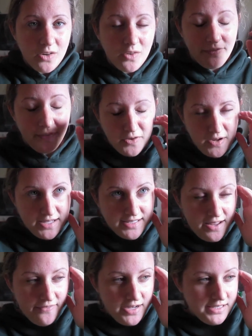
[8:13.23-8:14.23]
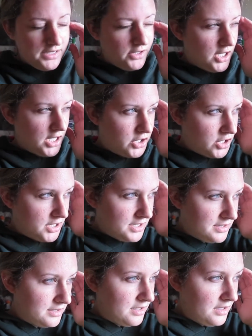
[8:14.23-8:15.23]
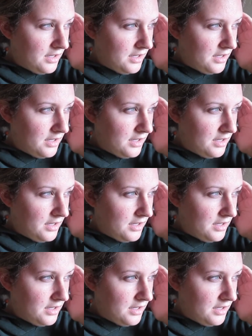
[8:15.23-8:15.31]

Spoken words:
if you guys have any suggestions,